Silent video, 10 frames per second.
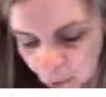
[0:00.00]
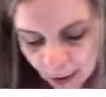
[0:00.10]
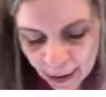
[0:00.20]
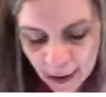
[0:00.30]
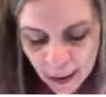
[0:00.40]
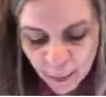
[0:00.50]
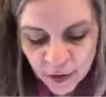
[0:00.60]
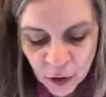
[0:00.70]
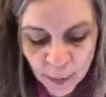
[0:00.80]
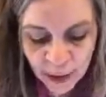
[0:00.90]
Okay, but
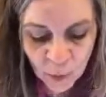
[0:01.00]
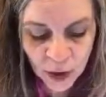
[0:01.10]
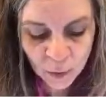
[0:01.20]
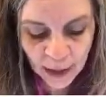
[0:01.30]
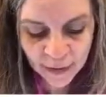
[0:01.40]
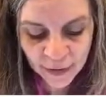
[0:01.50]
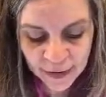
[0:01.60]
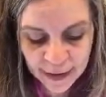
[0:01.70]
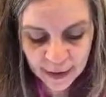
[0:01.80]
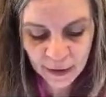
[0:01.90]
you might want to write the
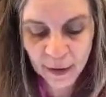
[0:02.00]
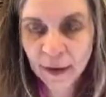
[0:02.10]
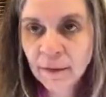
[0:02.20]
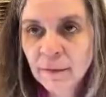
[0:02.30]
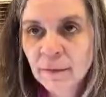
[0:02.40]
year.